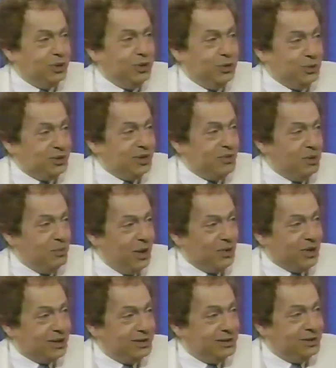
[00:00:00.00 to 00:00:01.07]
youth of
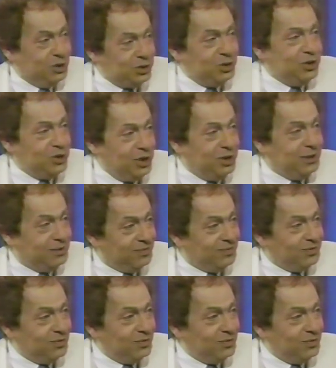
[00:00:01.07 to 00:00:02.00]
America, this is in.